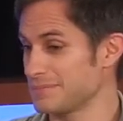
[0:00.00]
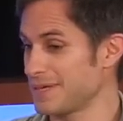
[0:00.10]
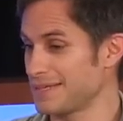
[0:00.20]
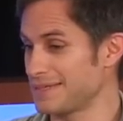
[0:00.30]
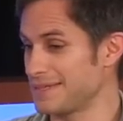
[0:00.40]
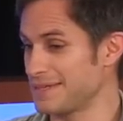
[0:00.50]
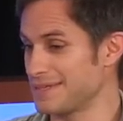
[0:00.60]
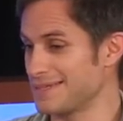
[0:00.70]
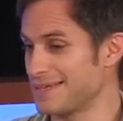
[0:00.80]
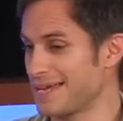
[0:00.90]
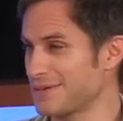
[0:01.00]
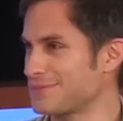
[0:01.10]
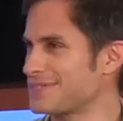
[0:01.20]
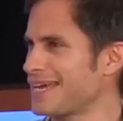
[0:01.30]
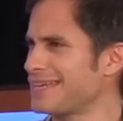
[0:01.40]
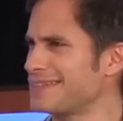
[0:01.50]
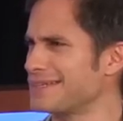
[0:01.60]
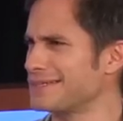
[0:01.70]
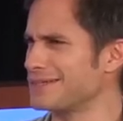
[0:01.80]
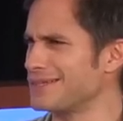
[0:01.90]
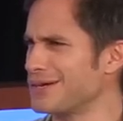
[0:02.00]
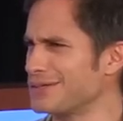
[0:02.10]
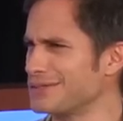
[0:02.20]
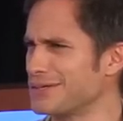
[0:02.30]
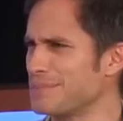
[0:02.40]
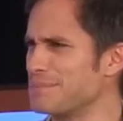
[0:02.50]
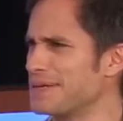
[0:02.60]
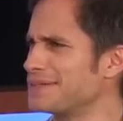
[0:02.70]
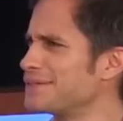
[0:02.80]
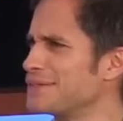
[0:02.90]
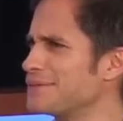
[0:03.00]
And he kind of signed a non-competitive...